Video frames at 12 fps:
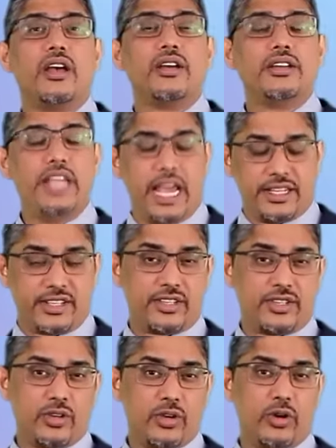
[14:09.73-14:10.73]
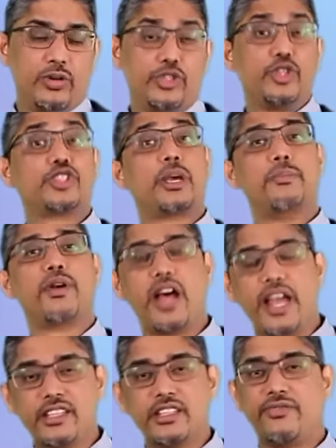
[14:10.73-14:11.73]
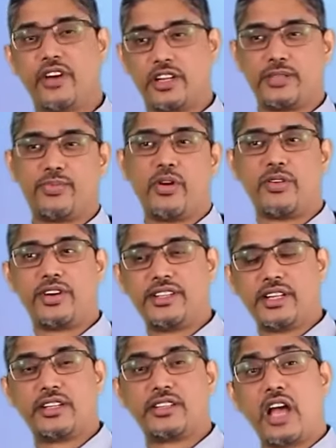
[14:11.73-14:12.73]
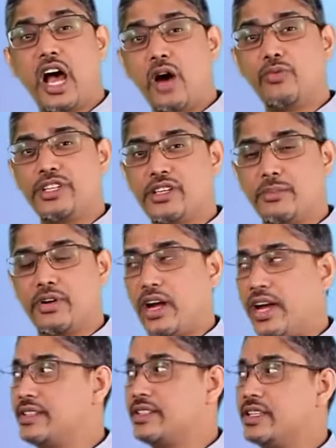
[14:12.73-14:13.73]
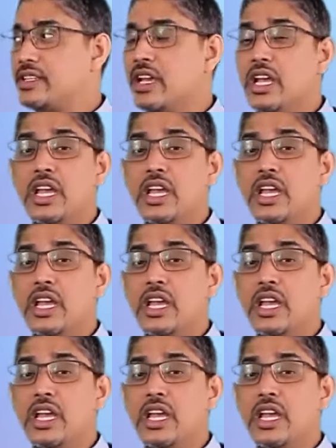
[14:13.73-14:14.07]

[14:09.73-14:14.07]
Yes, so to summarize the forest plot results, how we summarize is